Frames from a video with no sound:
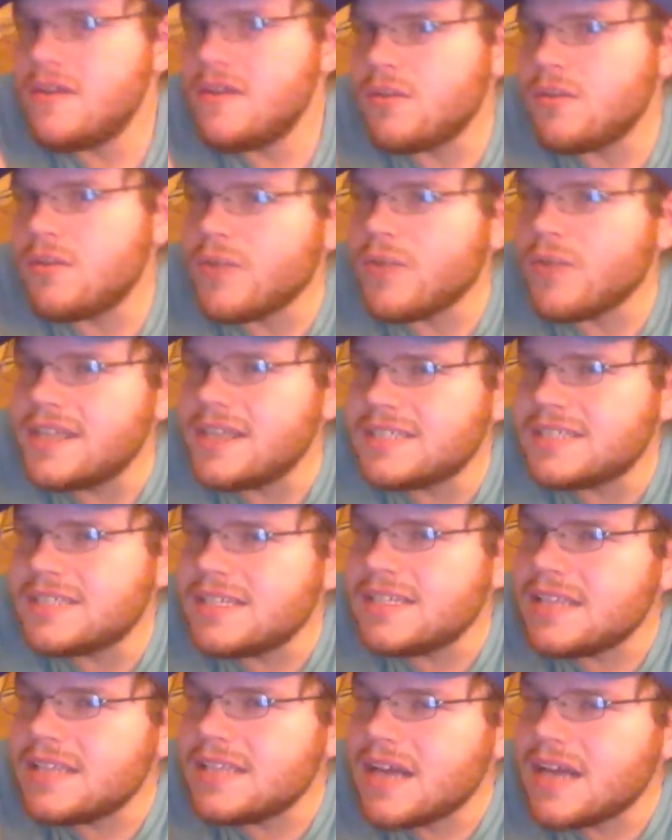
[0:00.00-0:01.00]
the
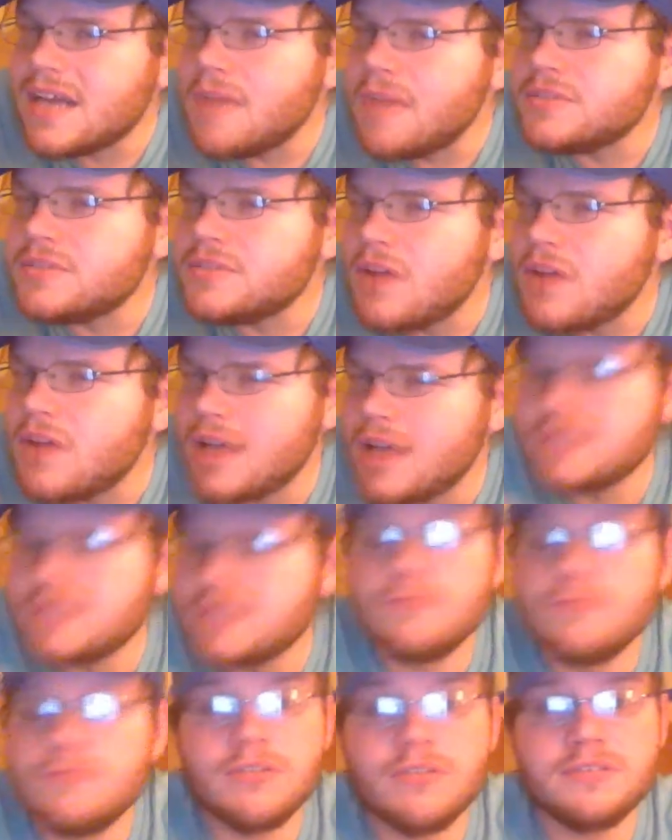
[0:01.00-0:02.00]
reason the Cubs lost
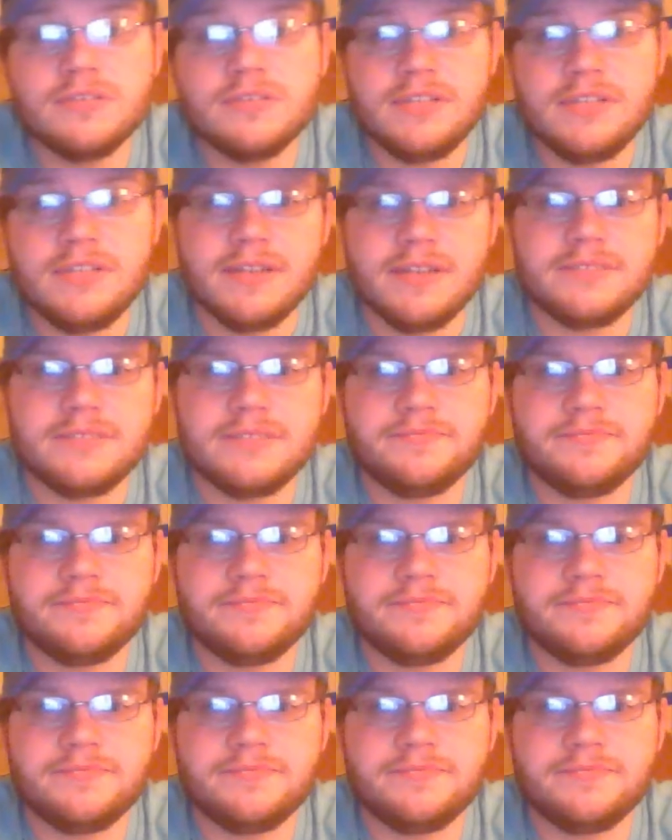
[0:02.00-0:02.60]
the World Series.